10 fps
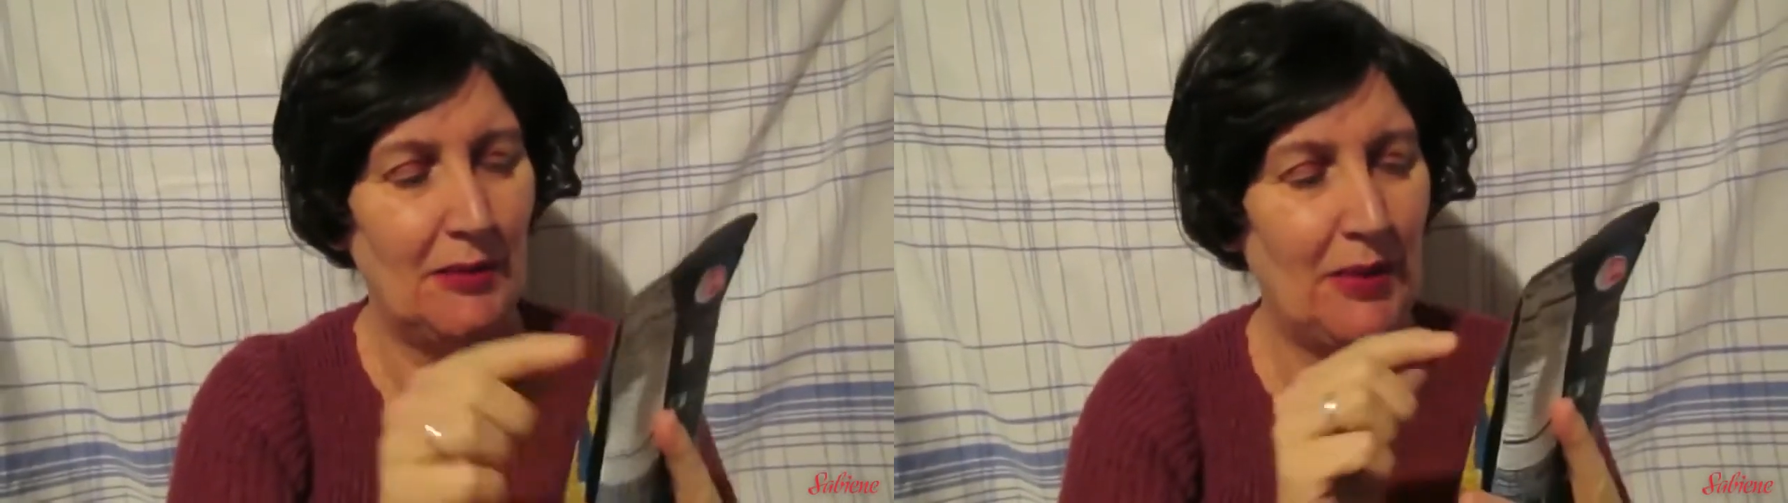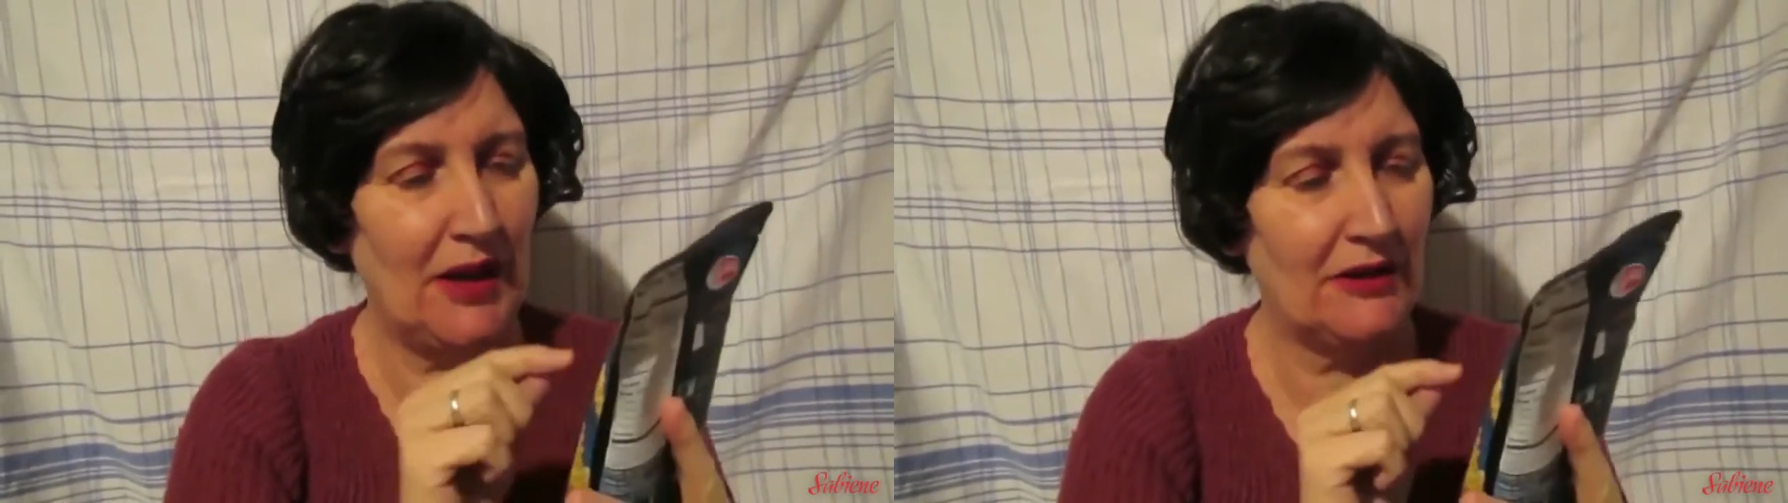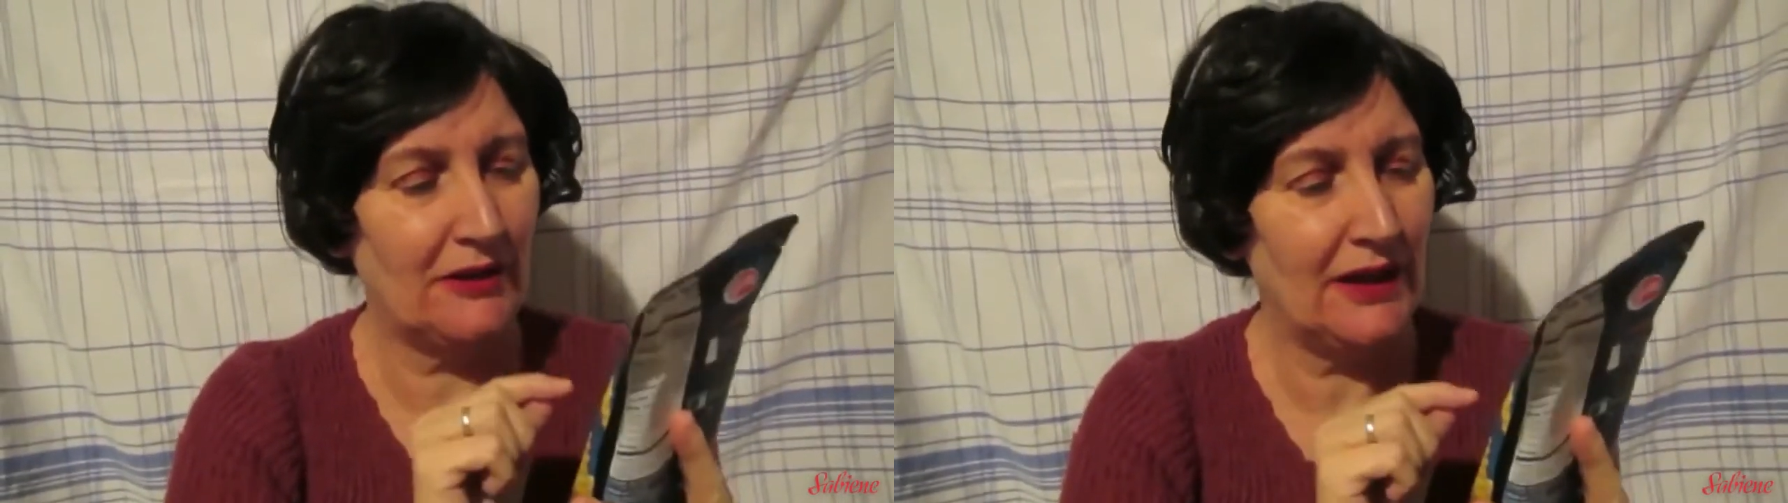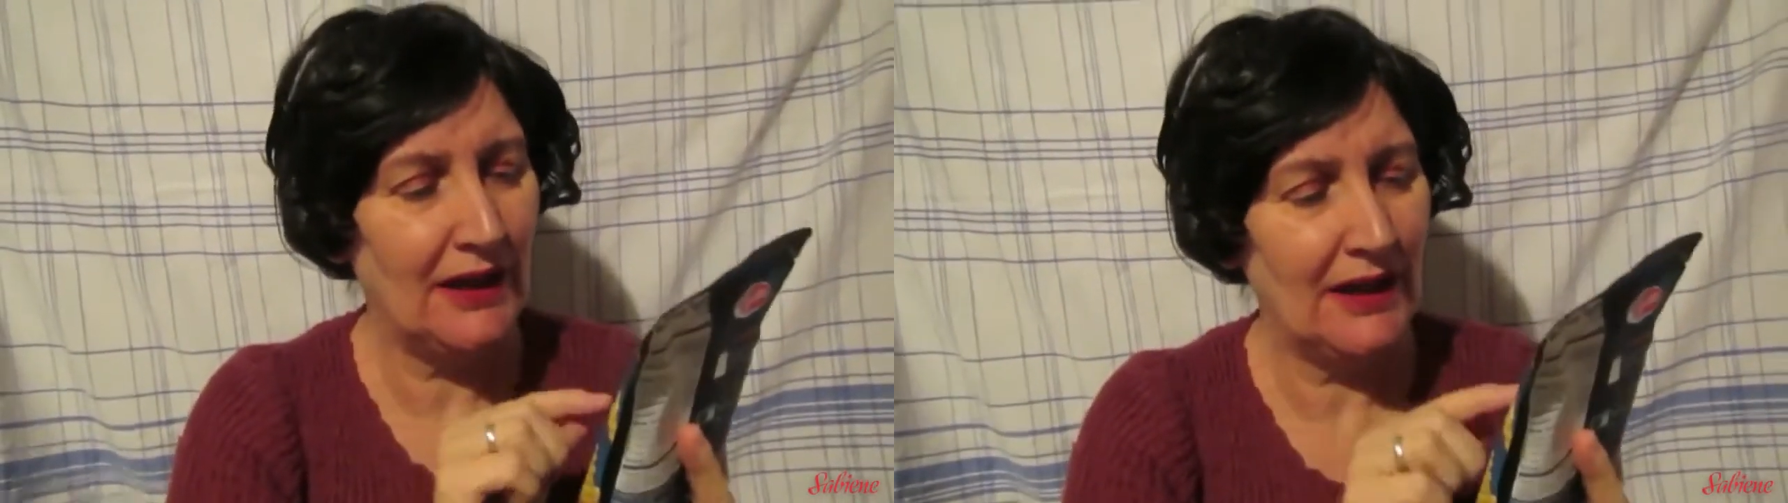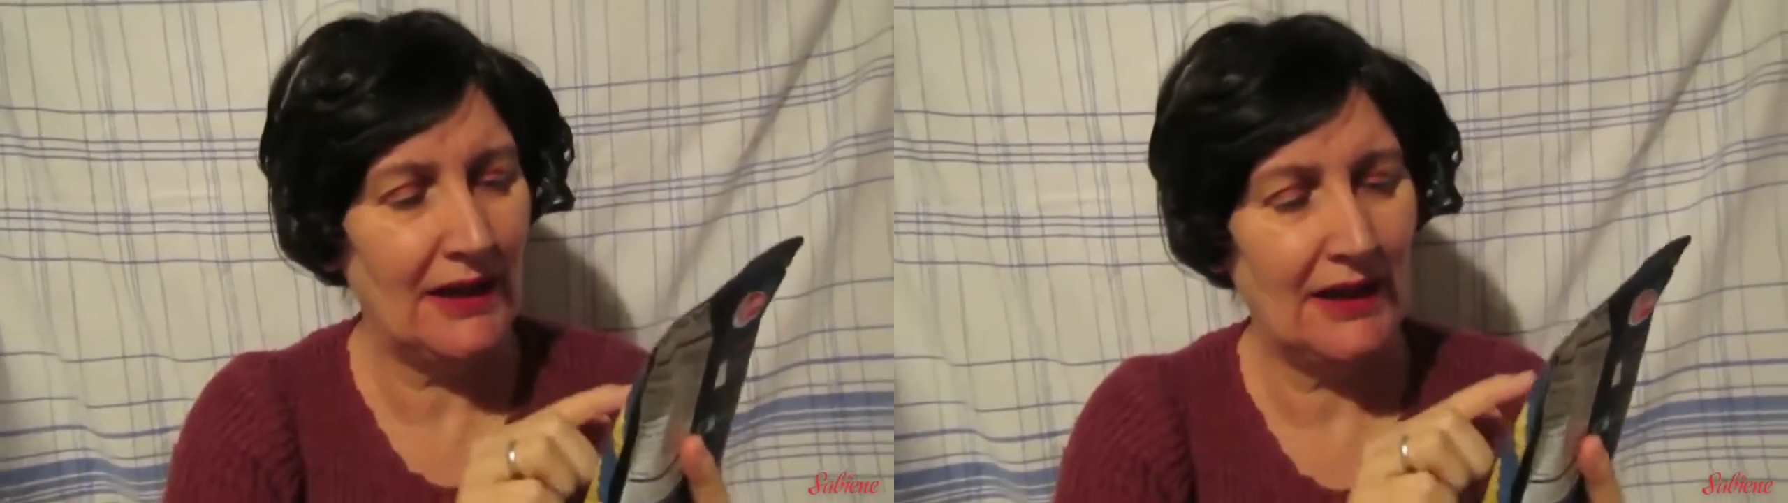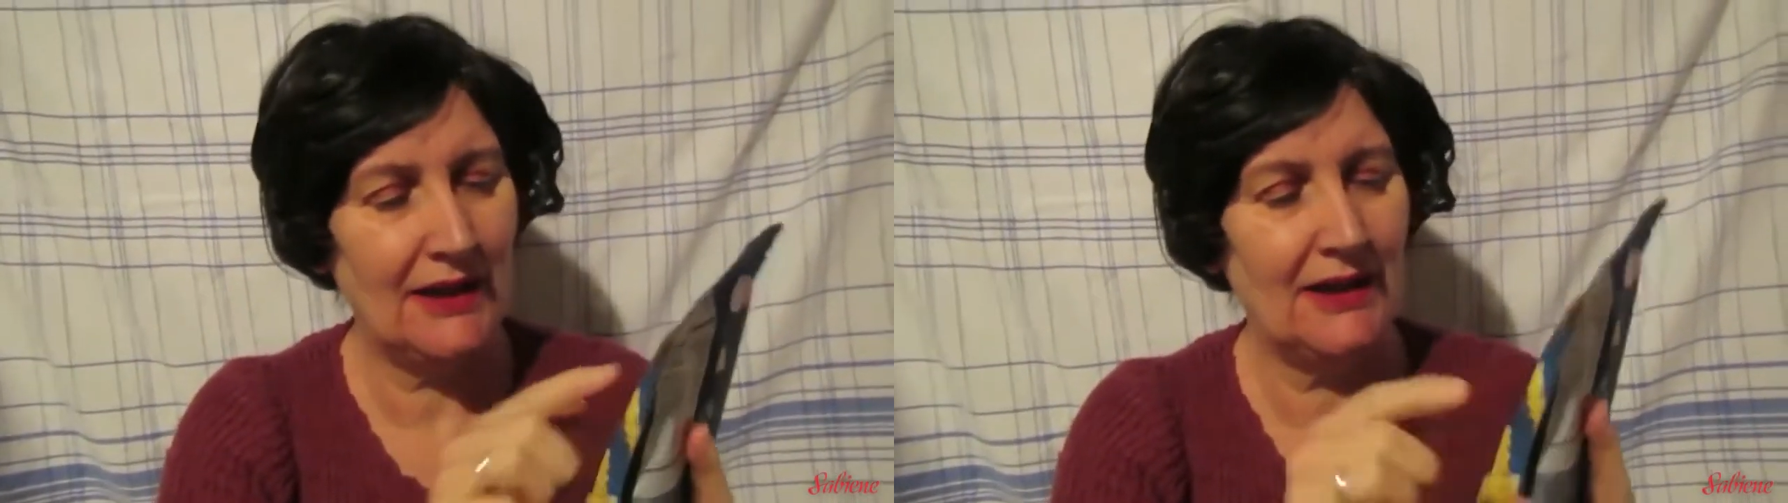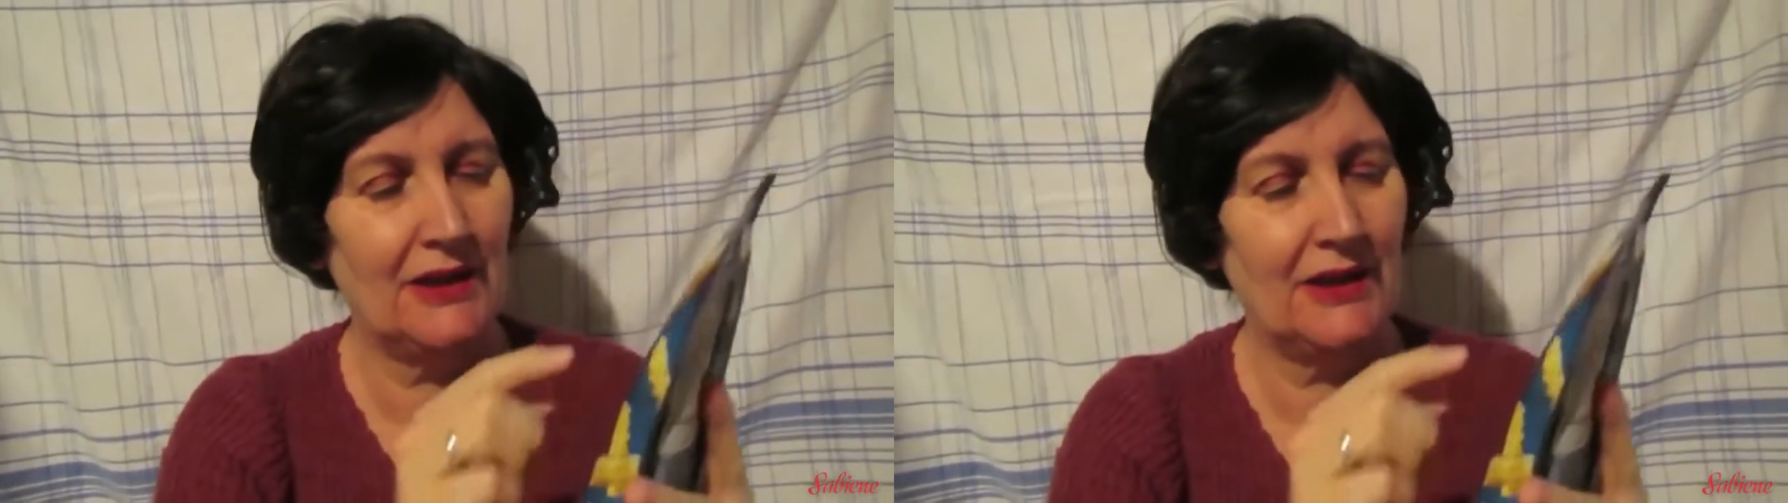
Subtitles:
Barilla